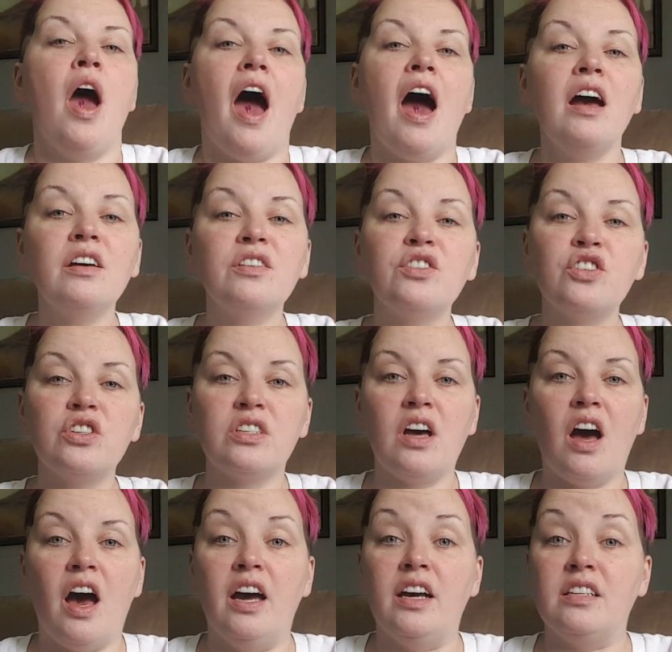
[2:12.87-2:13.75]

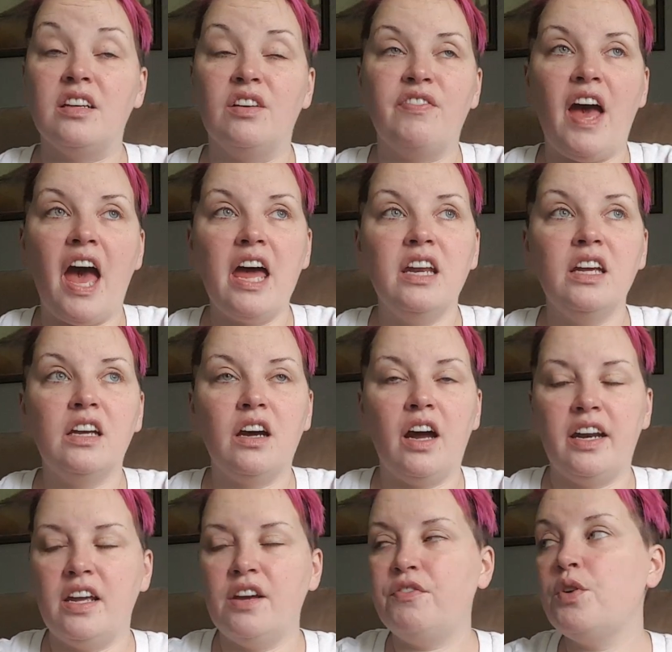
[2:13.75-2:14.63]
exercise of any
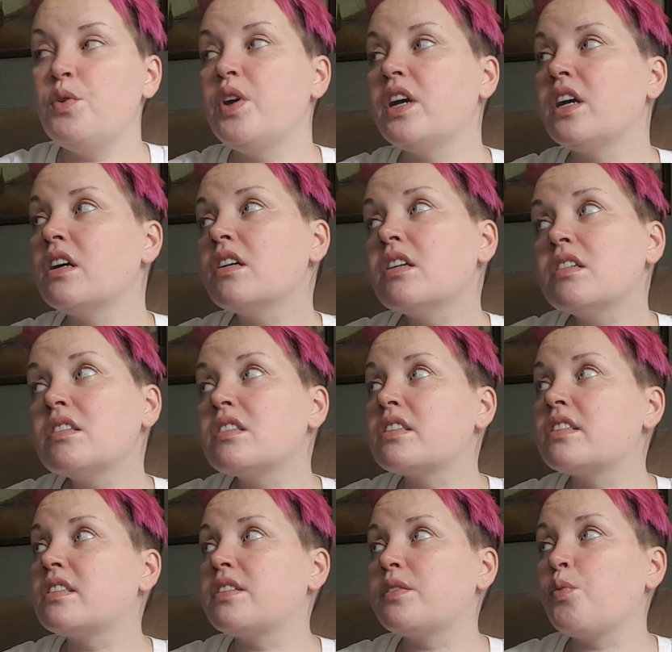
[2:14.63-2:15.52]
kind, if you hear
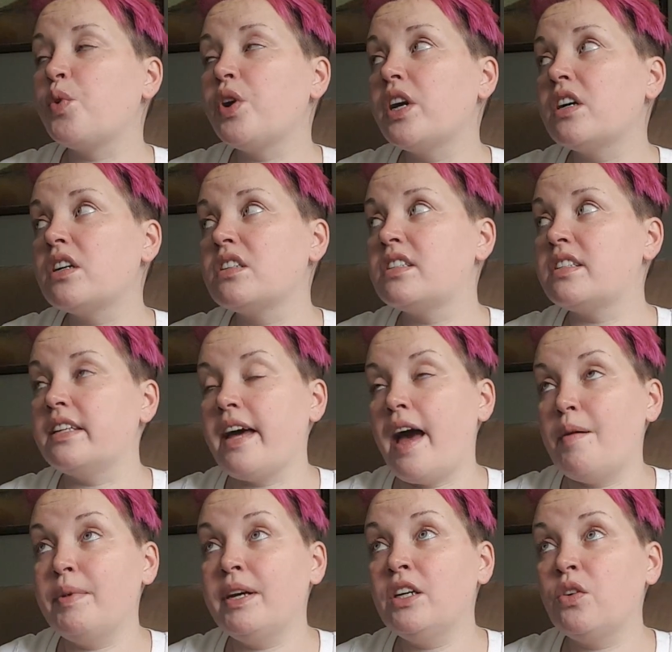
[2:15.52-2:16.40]
weird
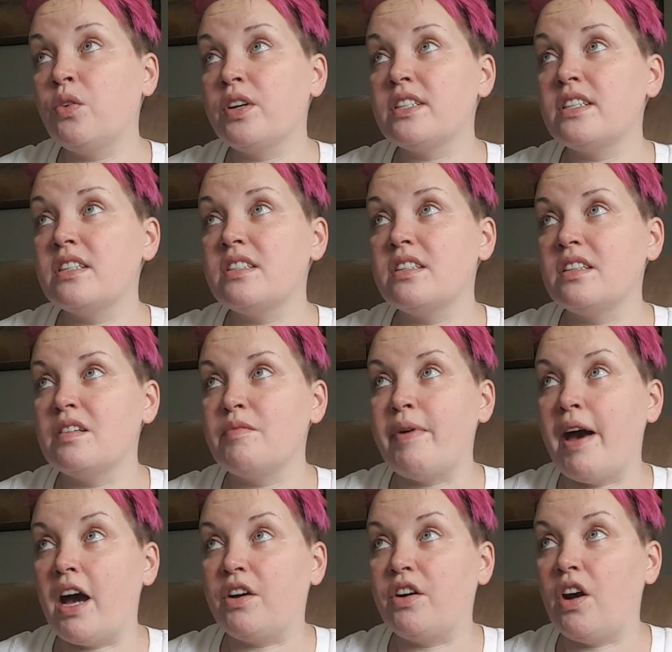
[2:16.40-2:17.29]
slamming noises in the
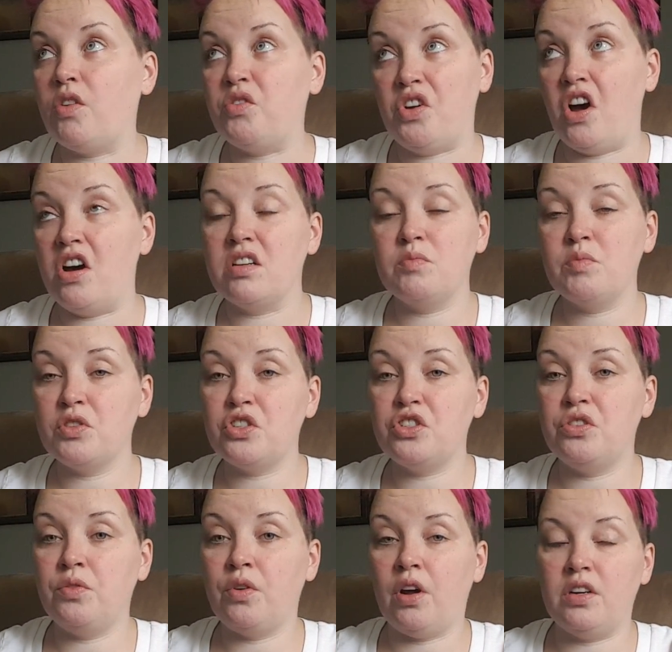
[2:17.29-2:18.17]
background, Cosmo's
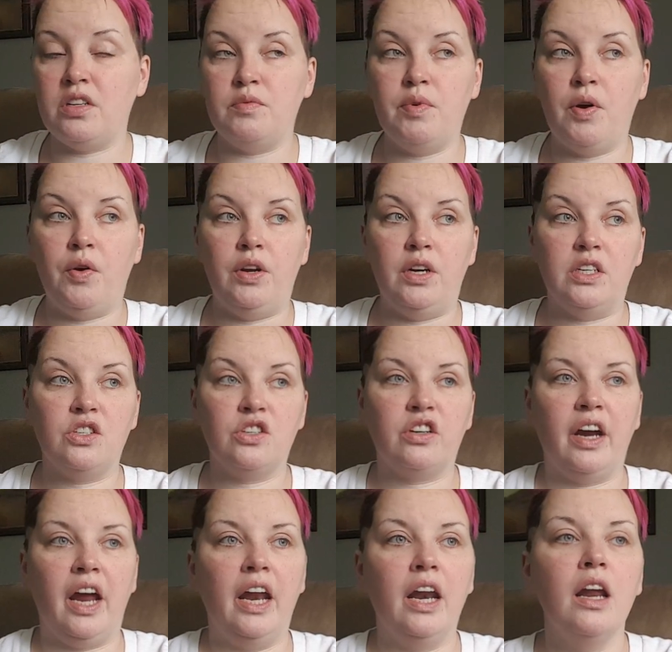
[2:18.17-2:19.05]
chewing on his bone in his
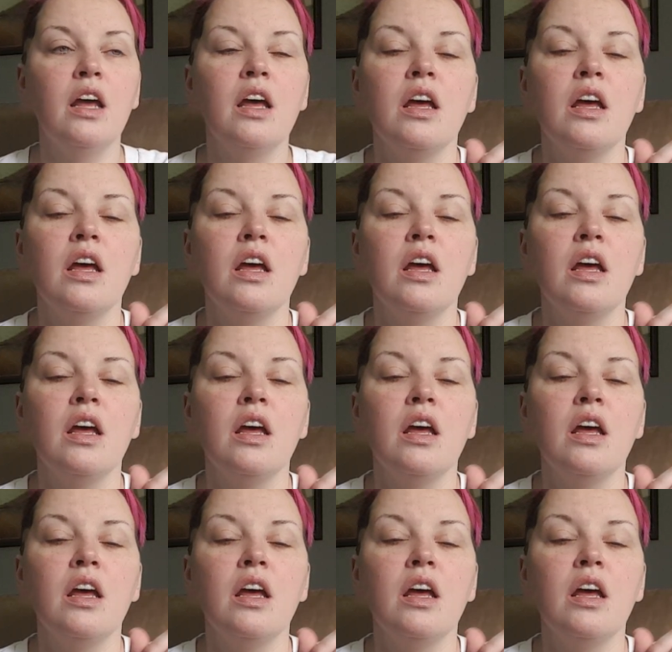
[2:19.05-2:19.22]
crate.